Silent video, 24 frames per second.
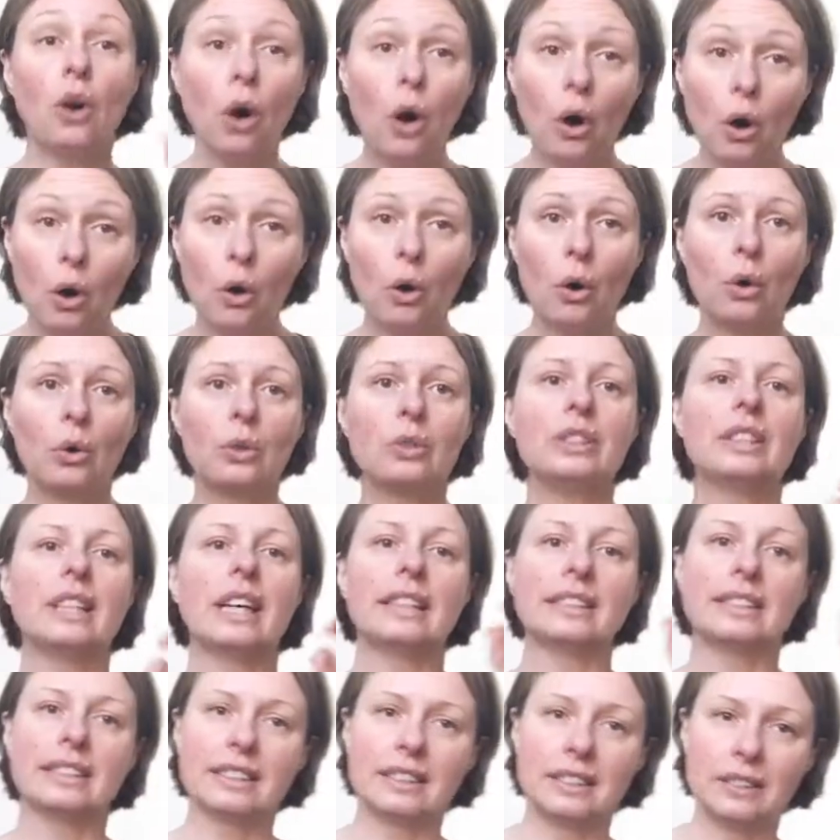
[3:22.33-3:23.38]
Or
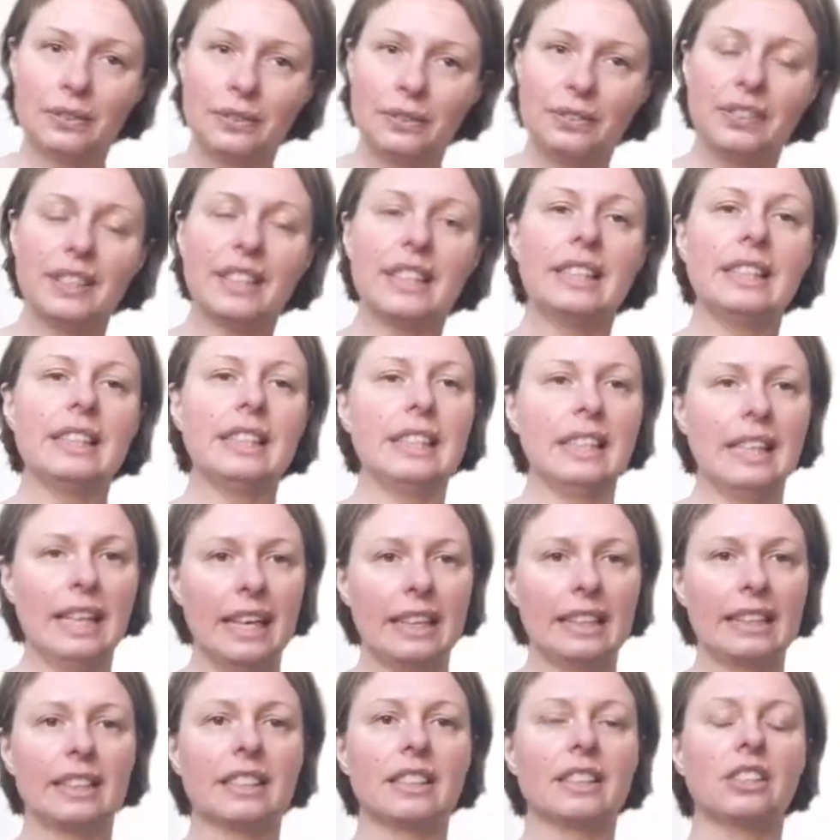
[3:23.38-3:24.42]
does it feel
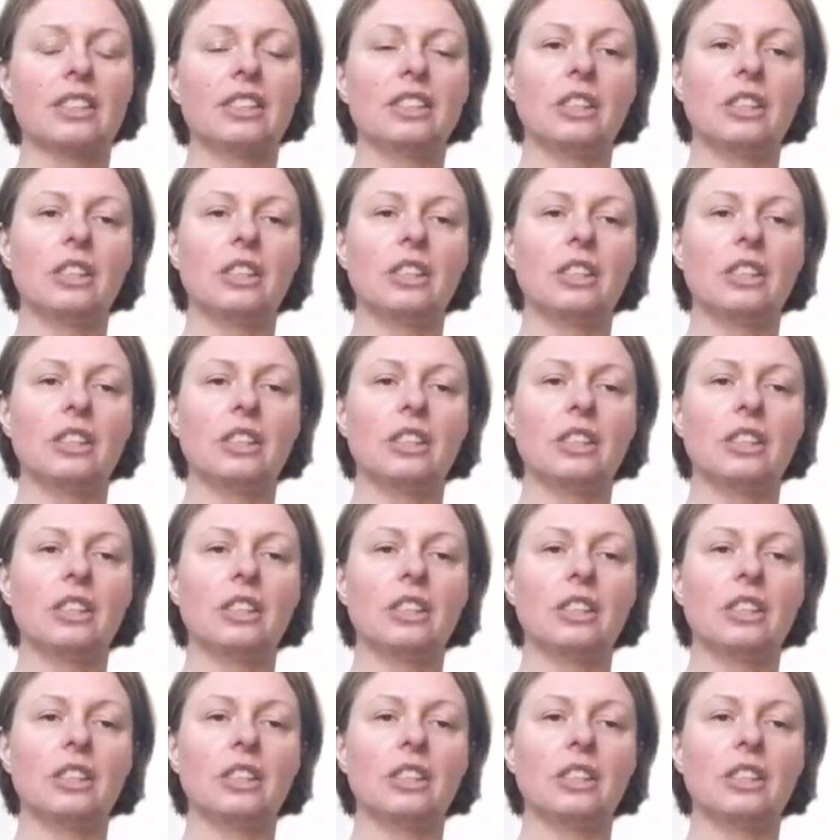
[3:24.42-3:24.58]
like